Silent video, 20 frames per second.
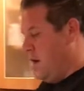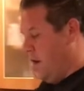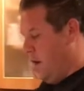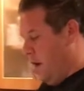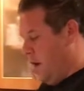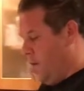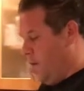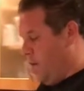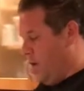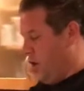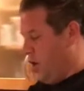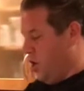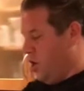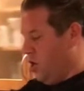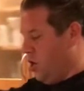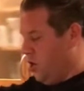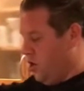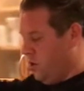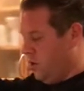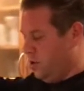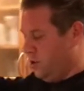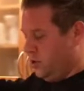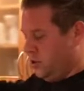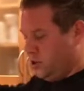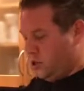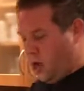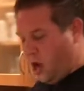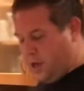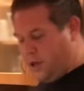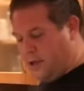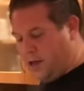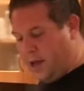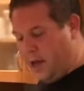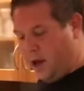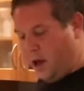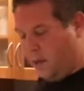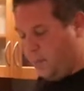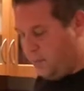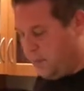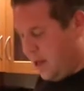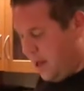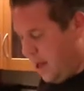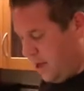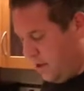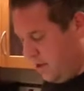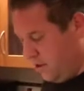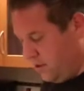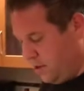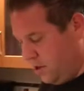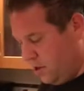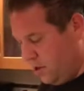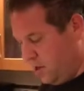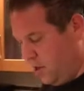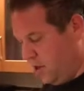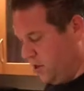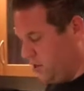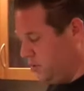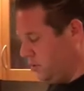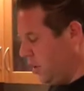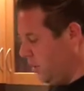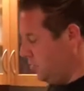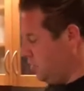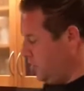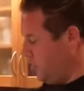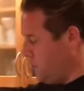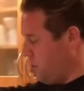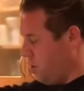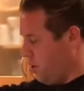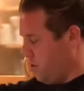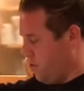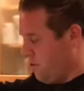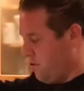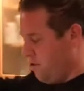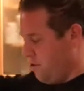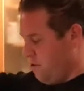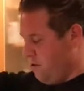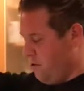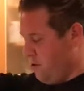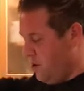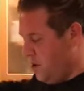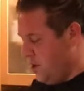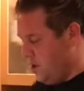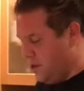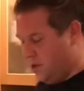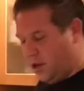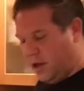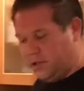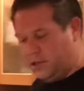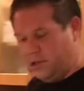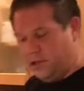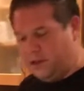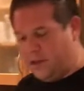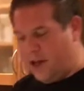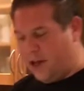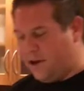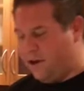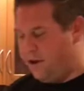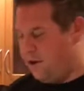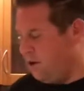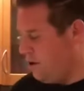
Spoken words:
And we're gonna saute up that until it's nice and cooked through, nice and tender.